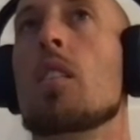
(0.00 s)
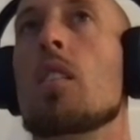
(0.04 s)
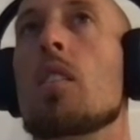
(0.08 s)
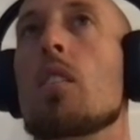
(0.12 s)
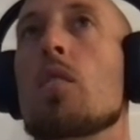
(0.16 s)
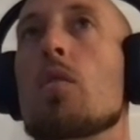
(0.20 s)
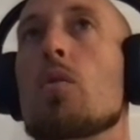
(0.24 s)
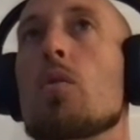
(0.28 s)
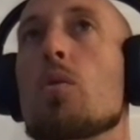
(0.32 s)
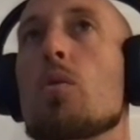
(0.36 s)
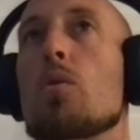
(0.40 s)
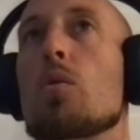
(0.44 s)

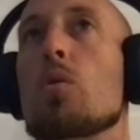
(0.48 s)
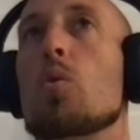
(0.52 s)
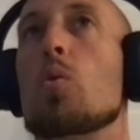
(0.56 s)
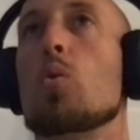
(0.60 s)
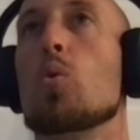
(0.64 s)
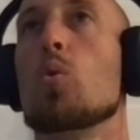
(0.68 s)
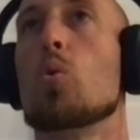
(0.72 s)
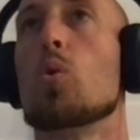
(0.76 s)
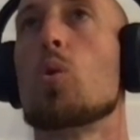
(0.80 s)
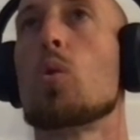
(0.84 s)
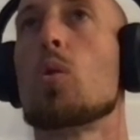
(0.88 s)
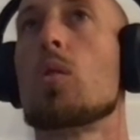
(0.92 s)
this was a
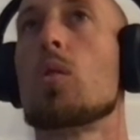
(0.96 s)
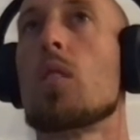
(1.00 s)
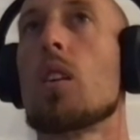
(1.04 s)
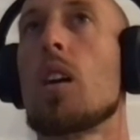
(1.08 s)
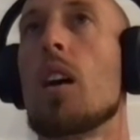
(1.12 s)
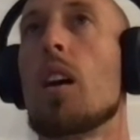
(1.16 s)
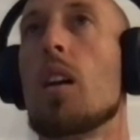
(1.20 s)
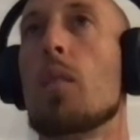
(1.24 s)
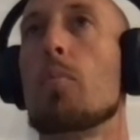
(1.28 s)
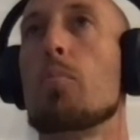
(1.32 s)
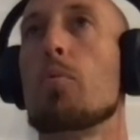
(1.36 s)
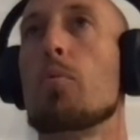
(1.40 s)
tool to
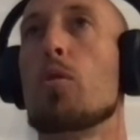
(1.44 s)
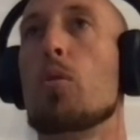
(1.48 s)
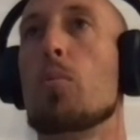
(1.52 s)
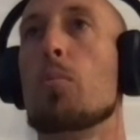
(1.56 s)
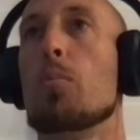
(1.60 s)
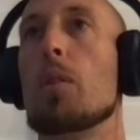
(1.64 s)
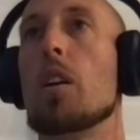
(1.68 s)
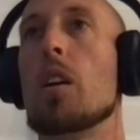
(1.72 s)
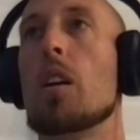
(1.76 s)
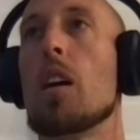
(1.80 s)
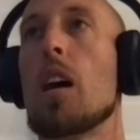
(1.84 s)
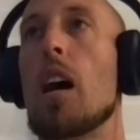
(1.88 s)
kind of pull
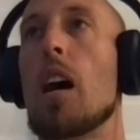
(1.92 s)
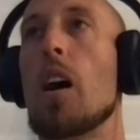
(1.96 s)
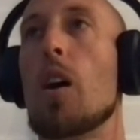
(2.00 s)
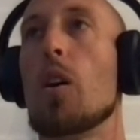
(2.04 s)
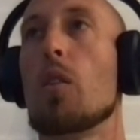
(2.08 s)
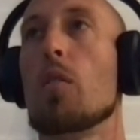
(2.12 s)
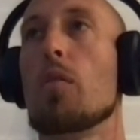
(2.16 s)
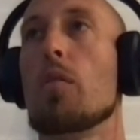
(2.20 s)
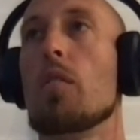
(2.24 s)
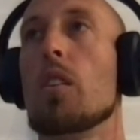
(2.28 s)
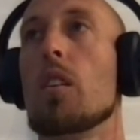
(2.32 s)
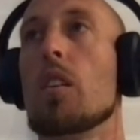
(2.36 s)
me out
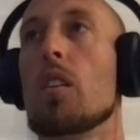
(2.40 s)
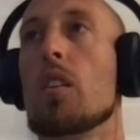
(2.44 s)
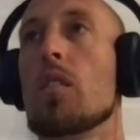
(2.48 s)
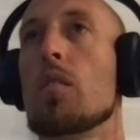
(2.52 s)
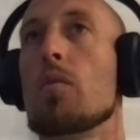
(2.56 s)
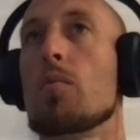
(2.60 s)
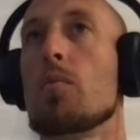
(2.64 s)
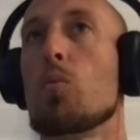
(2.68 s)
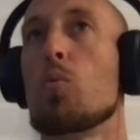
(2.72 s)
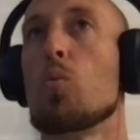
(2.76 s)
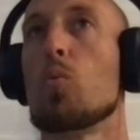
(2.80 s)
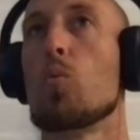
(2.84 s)
of it
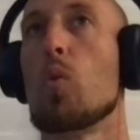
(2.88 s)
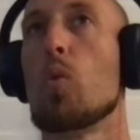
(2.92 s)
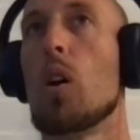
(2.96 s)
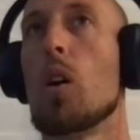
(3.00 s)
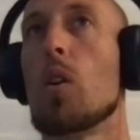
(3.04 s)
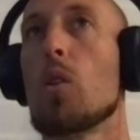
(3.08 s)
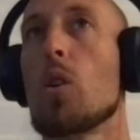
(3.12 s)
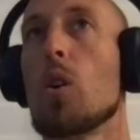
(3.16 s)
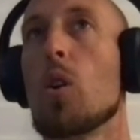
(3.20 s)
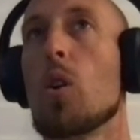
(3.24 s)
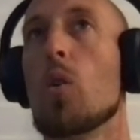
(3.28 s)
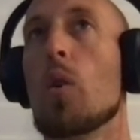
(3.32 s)

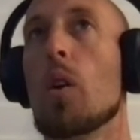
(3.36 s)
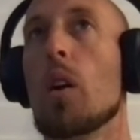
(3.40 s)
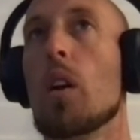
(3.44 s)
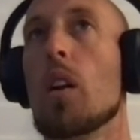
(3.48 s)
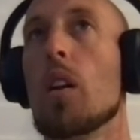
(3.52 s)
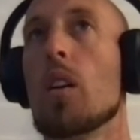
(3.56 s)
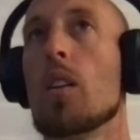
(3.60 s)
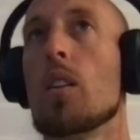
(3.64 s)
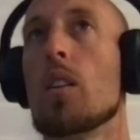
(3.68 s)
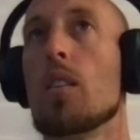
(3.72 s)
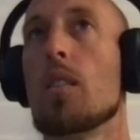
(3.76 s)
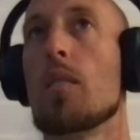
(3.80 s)
while
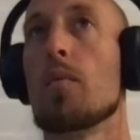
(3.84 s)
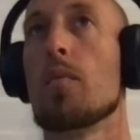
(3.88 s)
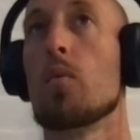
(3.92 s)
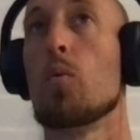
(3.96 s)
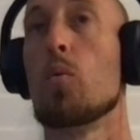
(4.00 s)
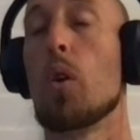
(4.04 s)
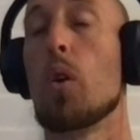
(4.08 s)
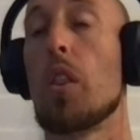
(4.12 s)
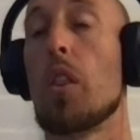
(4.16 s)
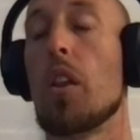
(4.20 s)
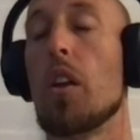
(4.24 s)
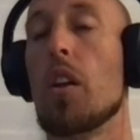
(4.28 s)
going uh,
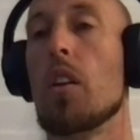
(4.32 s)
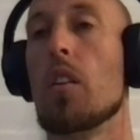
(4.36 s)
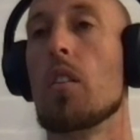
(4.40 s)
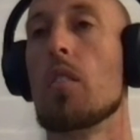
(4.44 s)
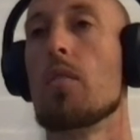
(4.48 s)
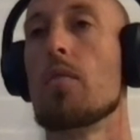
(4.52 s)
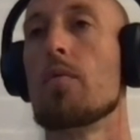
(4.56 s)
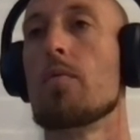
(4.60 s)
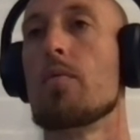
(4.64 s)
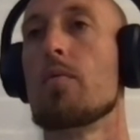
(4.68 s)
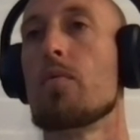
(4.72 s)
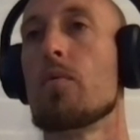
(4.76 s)
with it
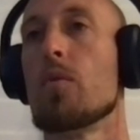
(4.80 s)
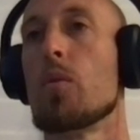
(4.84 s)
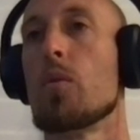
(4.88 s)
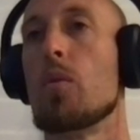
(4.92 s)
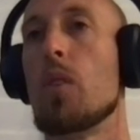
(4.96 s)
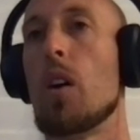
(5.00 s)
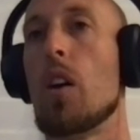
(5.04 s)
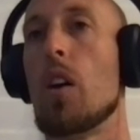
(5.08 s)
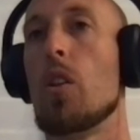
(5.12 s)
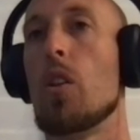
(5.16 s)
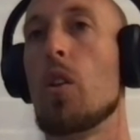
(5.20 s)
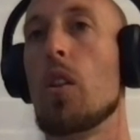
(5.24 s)

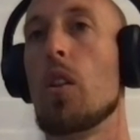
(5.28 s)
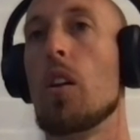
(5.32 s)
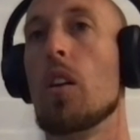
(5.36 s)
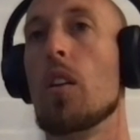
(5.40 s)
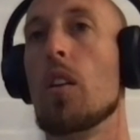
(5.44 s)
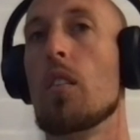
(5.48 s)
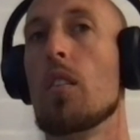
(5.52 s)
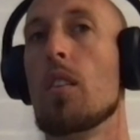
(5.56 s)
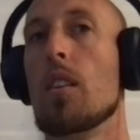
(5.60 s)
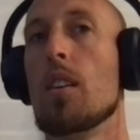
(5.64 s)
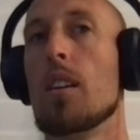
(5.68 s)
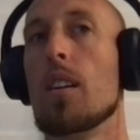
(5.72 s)
rather
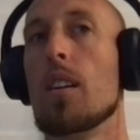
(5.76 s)
than